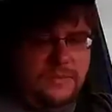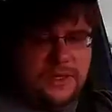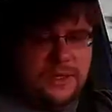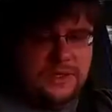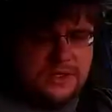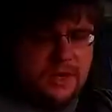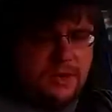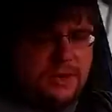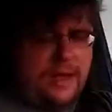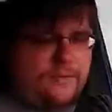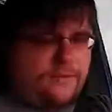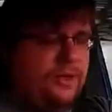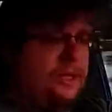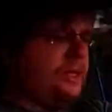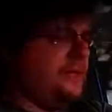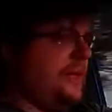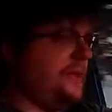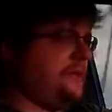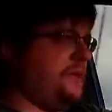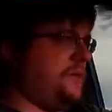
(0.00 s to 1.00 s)
so I really
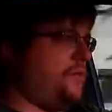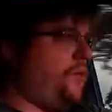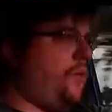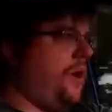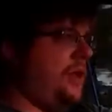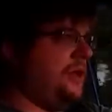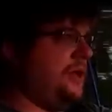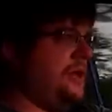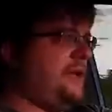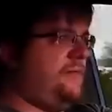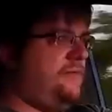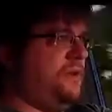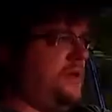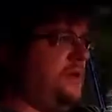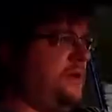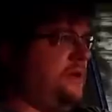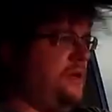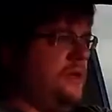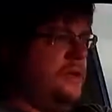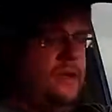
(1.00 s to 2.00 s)
like the quality of
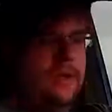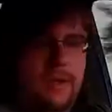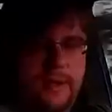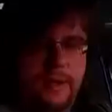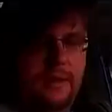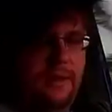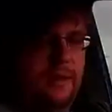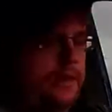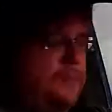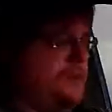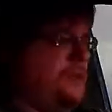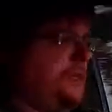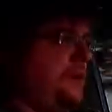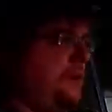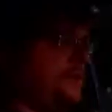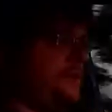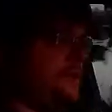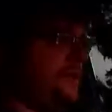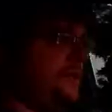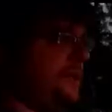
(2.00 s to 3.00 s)
the, the
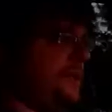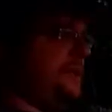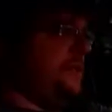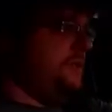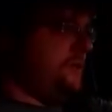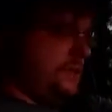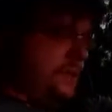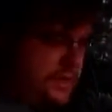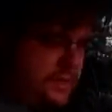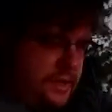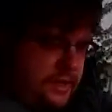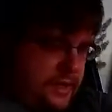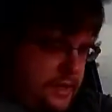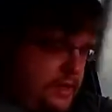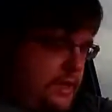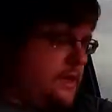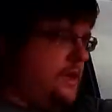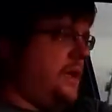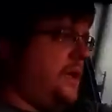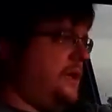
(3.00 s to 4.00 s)
materials that they used.
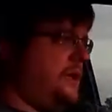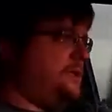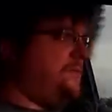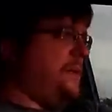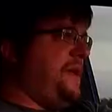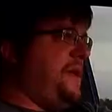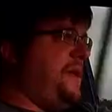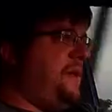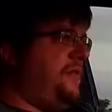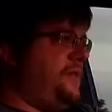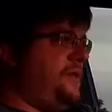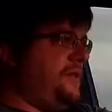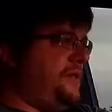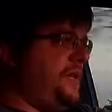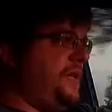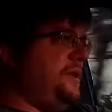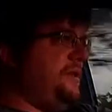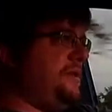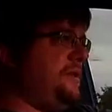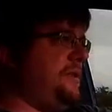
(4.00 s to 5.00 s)
Uh, speaking of the
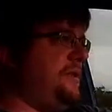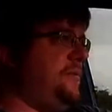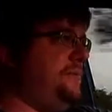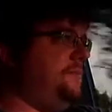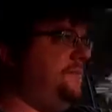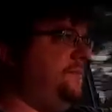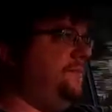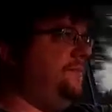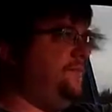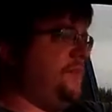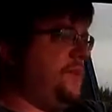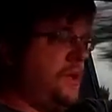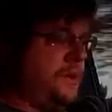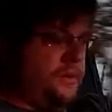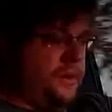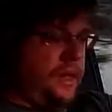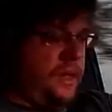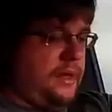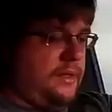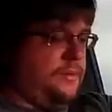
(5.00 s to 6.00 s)
seats,
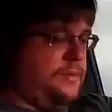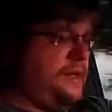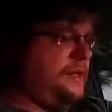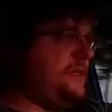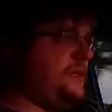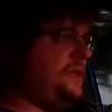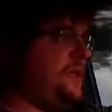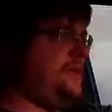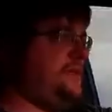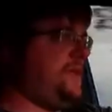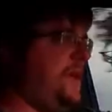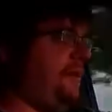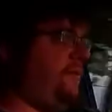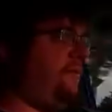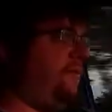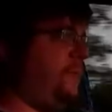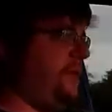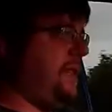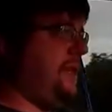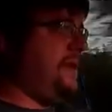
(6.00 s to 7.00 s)
uh, these seats have
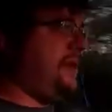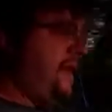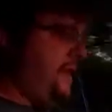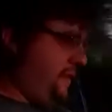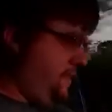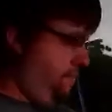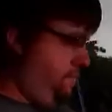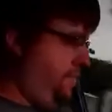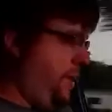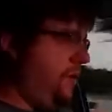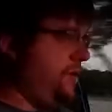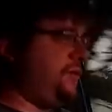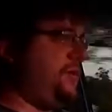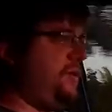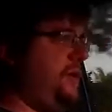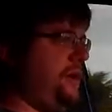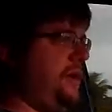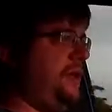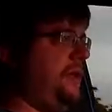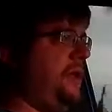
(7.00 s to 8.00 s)
really nice
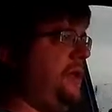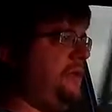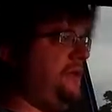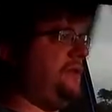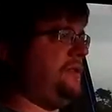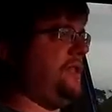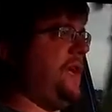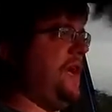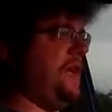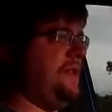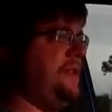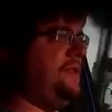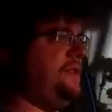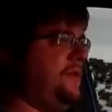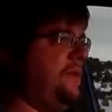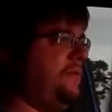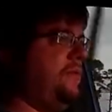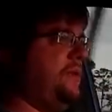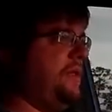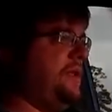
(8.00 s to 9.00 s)
bolstering along the sides,
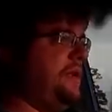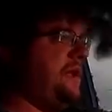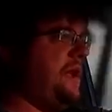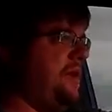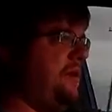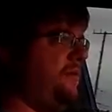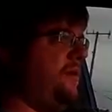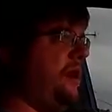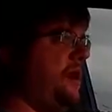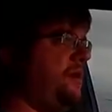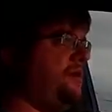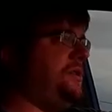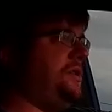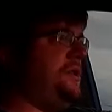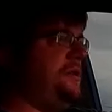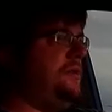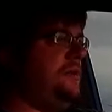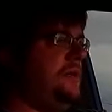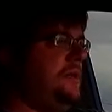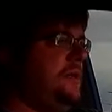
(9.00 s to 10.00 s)
so it really kind of hugs
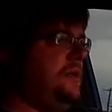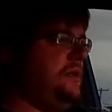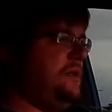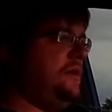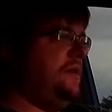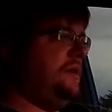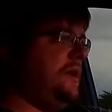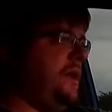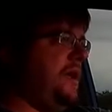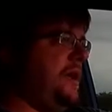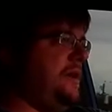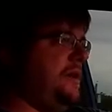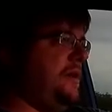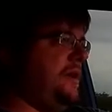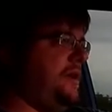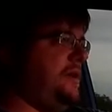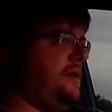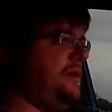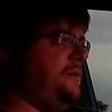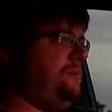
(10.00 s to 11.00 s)
you and,
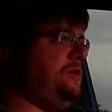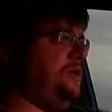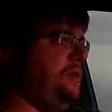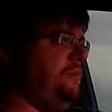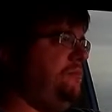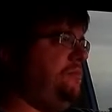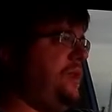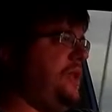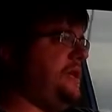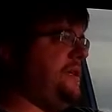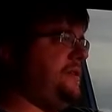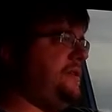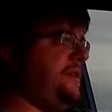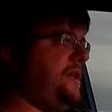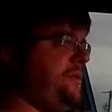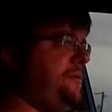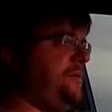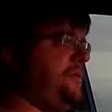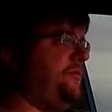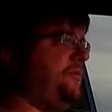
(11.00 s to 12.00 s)
and keeps you in place and
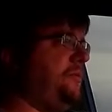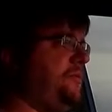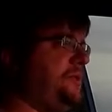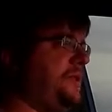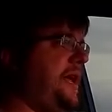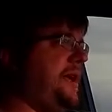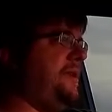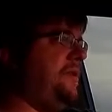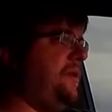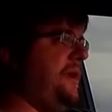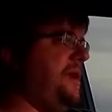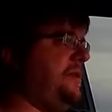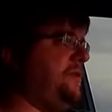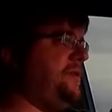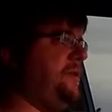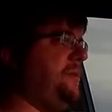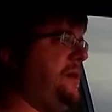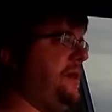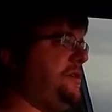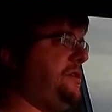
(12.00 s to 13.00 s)
keeps you from sliding around
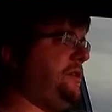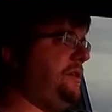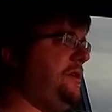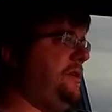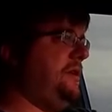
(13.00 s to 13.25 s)
too much.